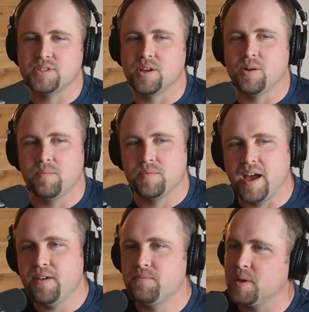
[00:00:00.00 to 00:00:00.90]
so
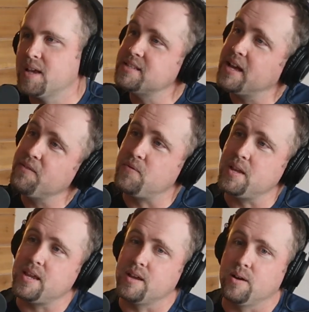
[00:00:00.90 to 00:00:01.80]
because that
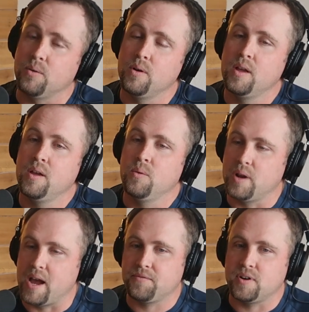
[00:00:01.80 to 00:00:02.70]
video,
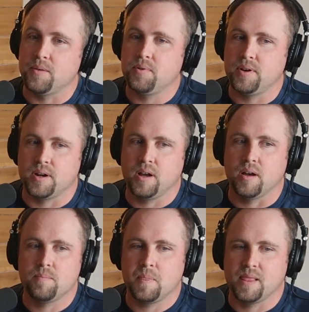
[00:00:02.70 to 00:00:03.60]
after I put it
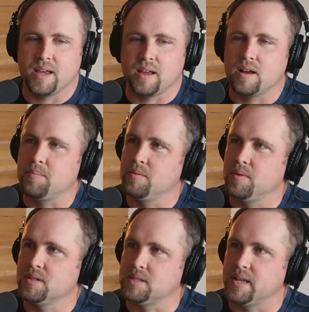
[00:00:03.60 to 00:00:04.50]
up, like a couple of
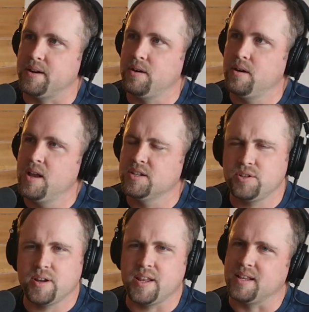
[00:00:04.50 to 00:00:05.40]
months later, I
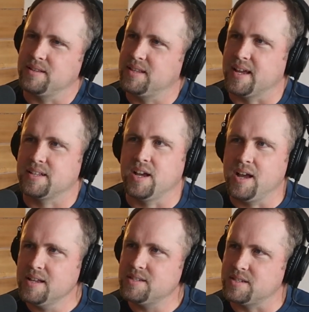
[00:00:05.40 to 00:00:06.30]
started getting like
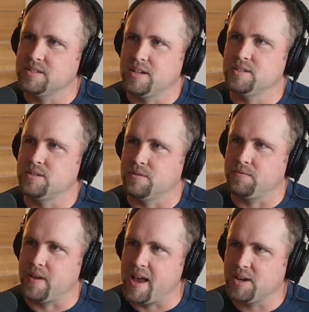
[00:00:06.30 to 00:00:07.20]
tons and tons
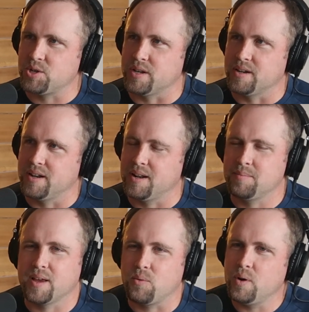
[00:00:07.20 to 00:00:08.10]
of action. I'm
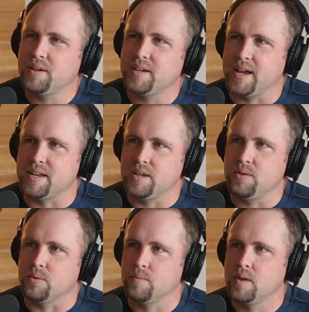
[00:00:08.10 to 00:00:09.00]
like, what did I do?